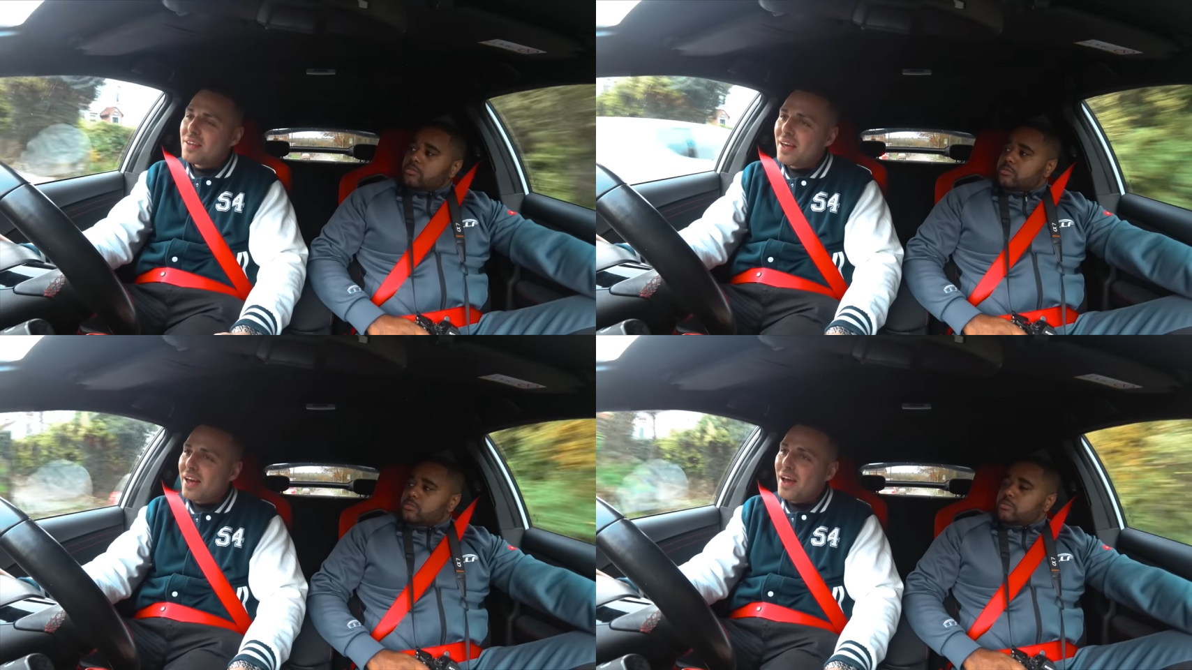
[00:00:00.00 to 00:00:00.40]

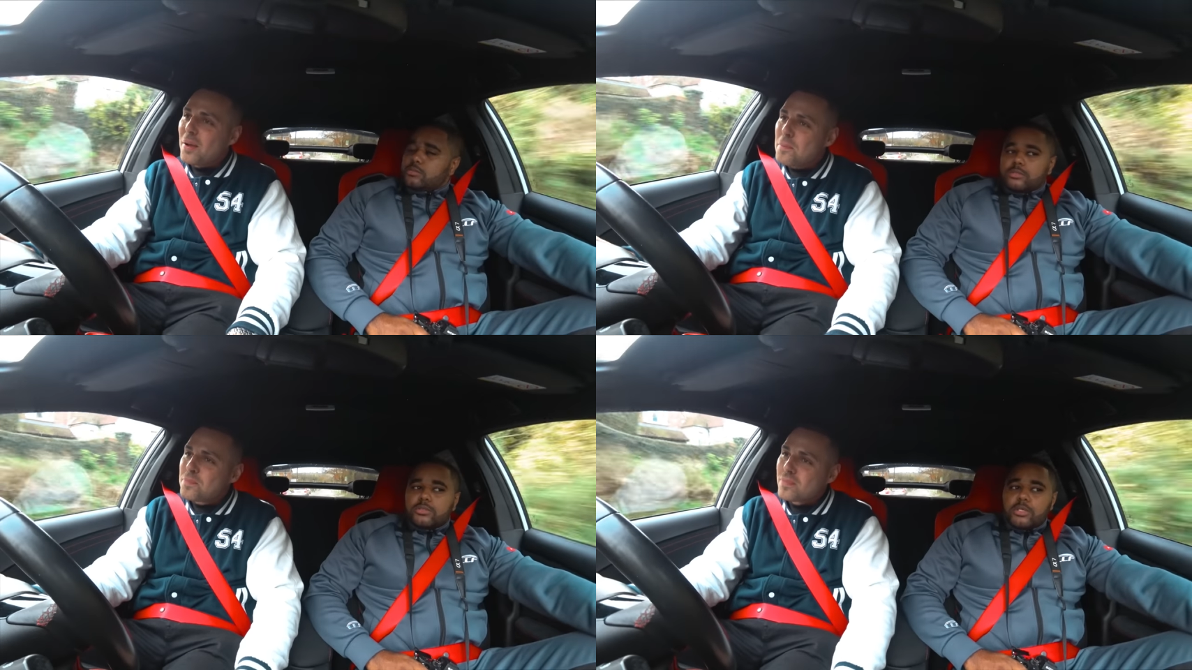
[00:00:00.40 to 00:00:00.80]
Speaker 1: Yeah.
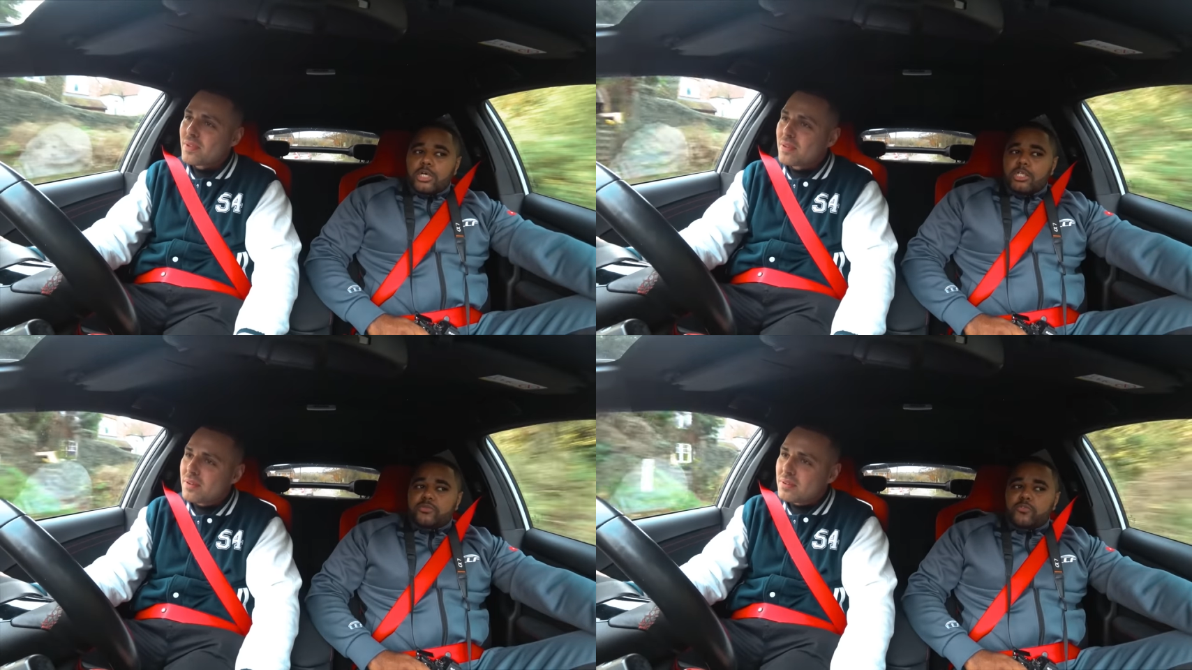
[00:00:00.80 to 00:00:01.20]

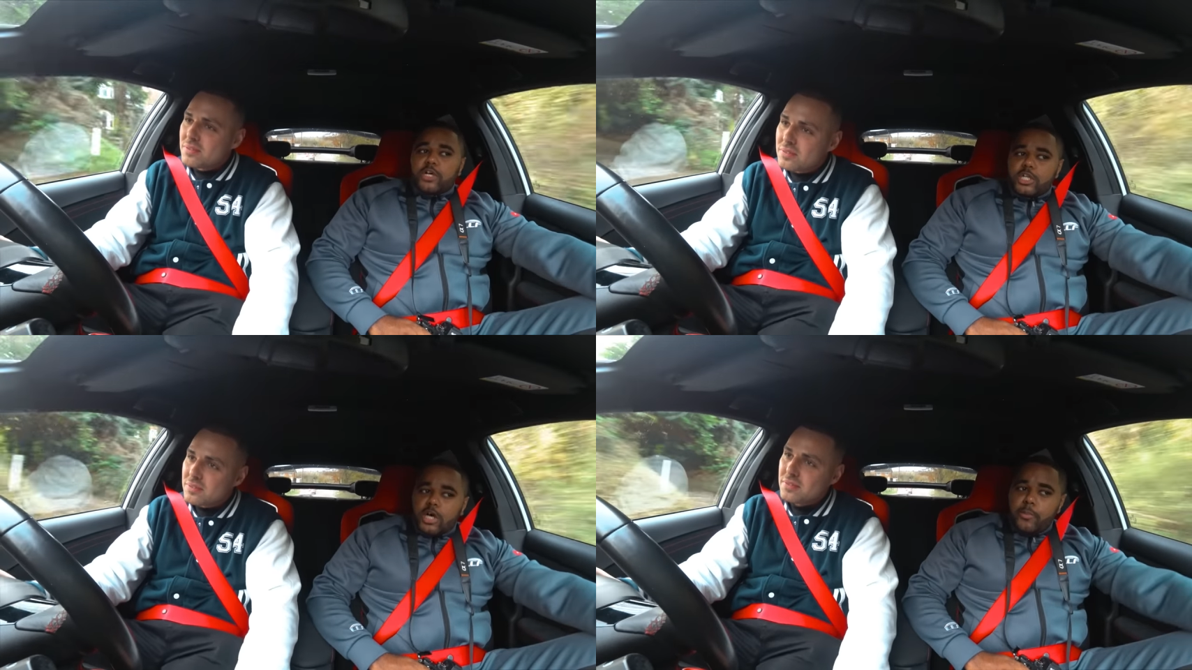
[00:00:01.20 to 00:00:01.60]
I need to
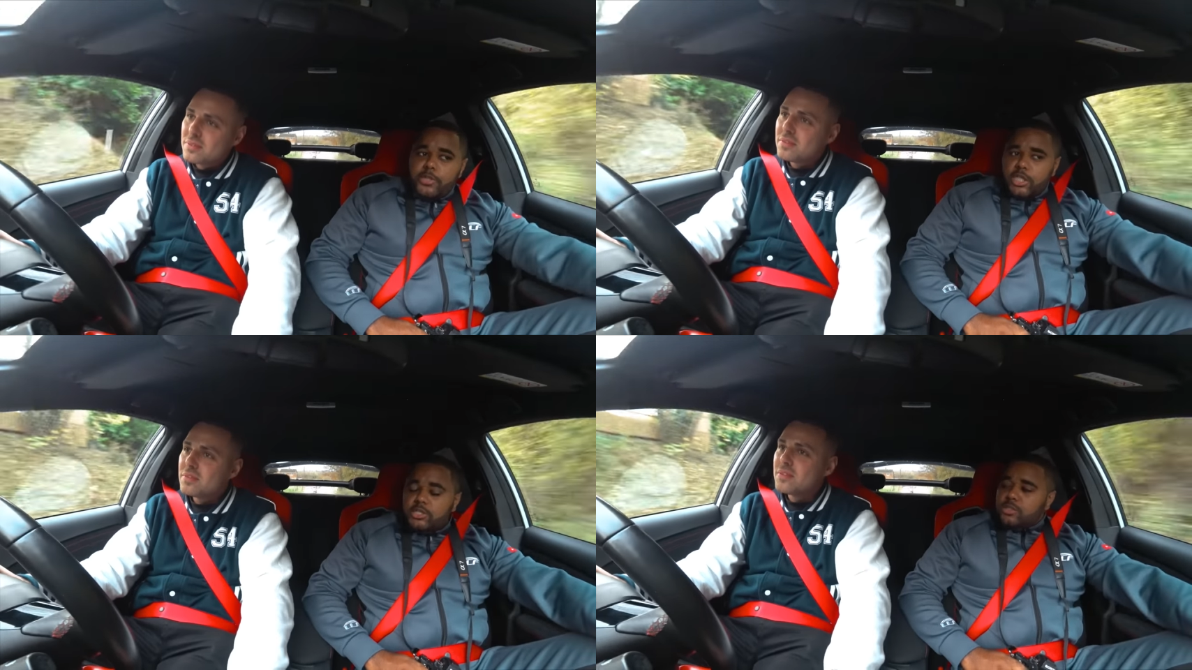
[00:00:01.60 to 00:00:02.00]
find the
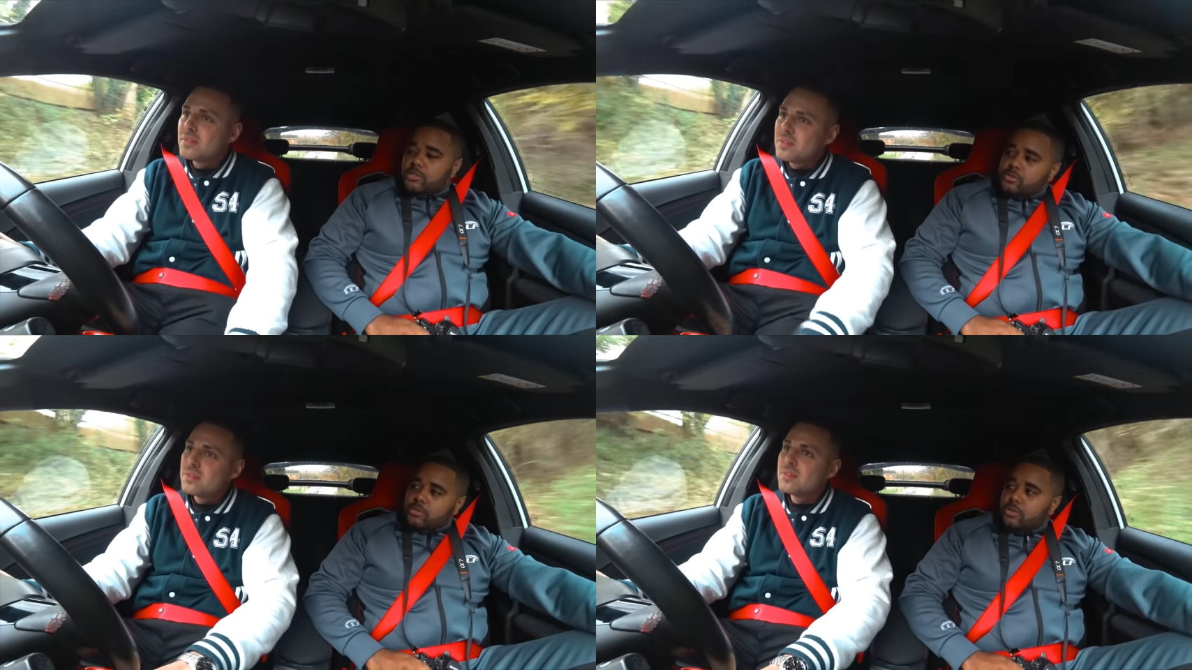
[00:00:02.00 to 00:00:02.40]
company that's going
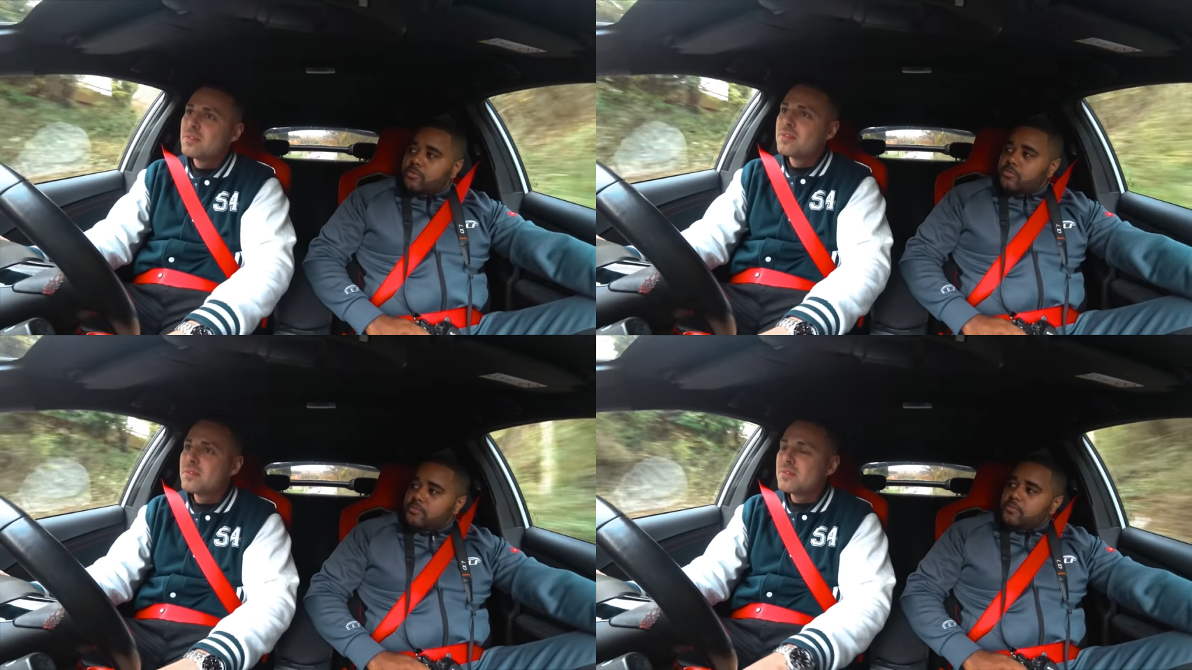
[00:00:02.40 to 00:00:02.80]
to sort
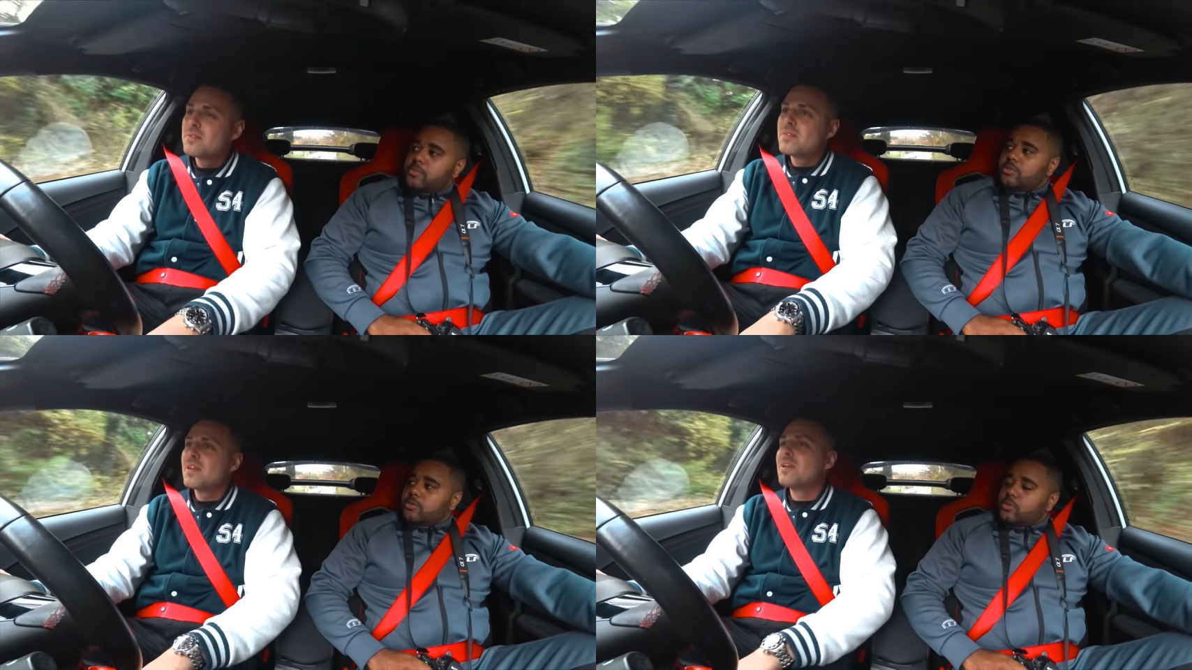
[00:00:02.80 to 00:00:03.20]
of
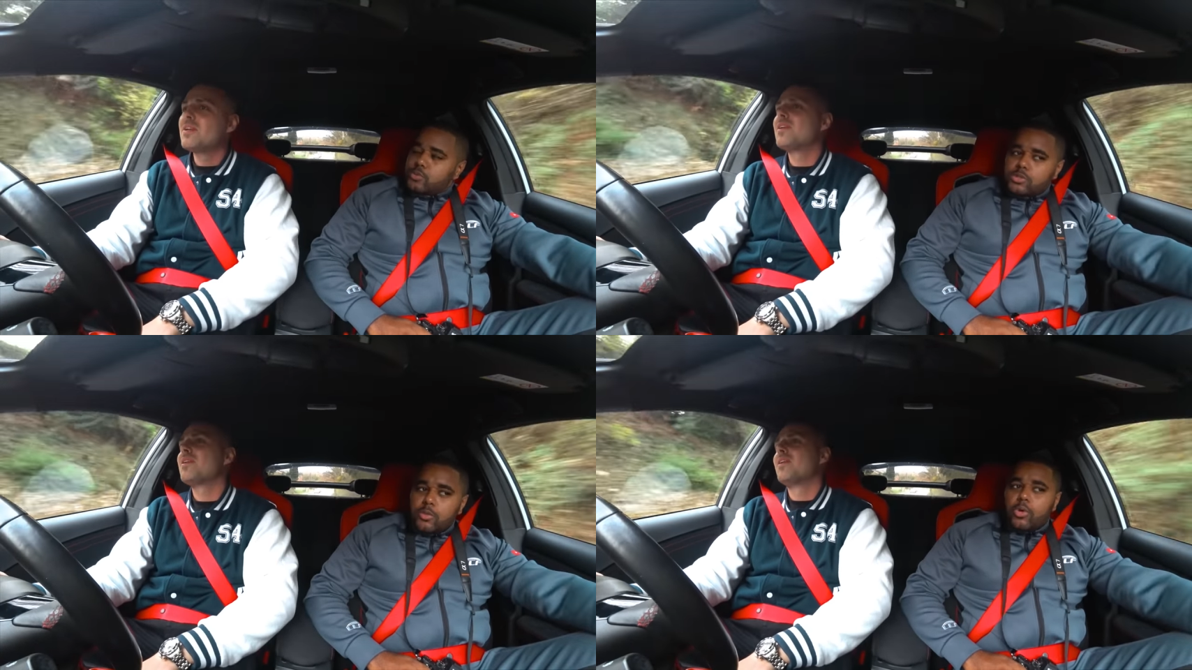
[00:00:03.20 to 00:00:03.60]

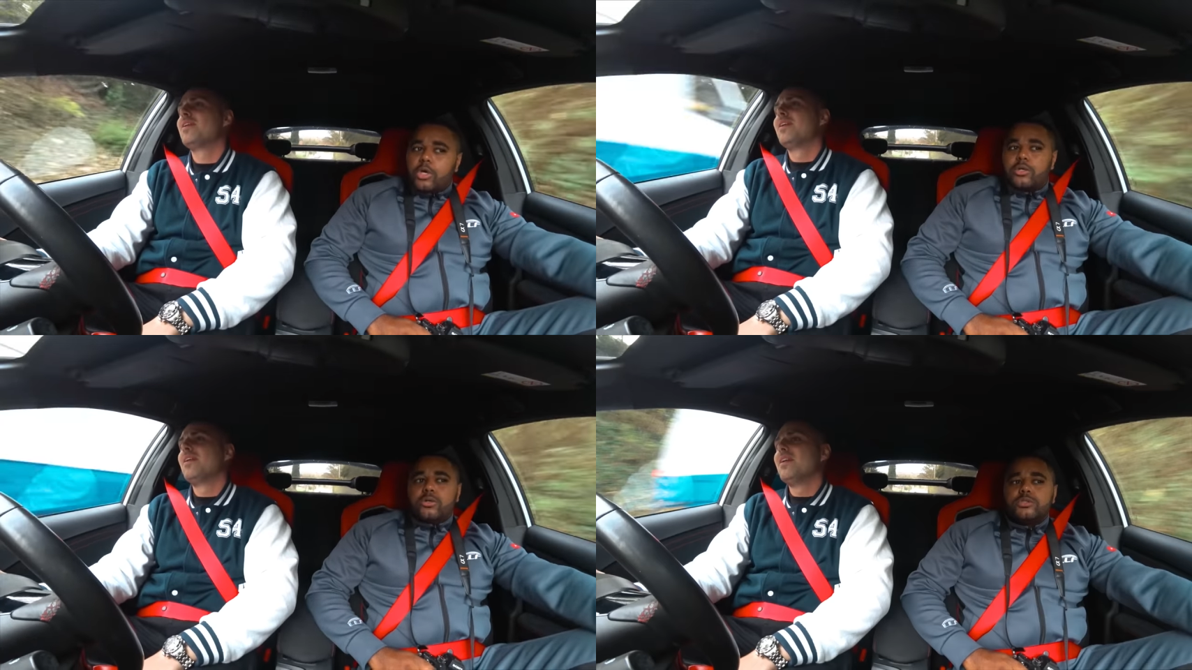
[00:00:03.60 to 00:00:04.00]
also
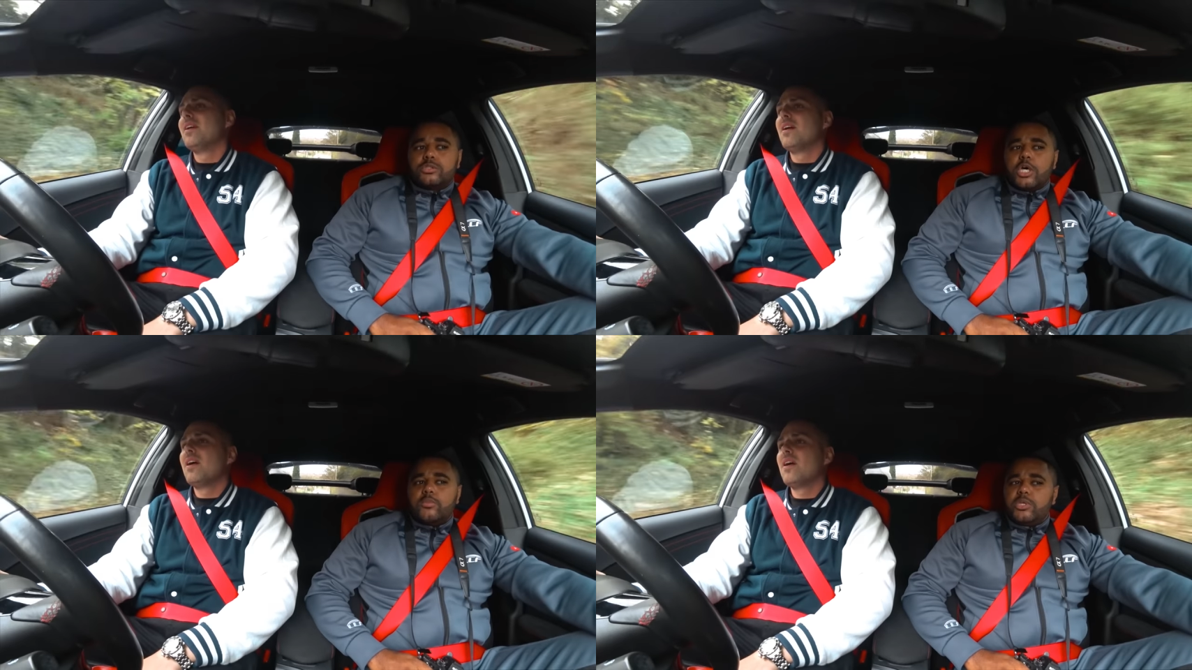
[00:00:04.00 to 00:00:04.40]
work alongside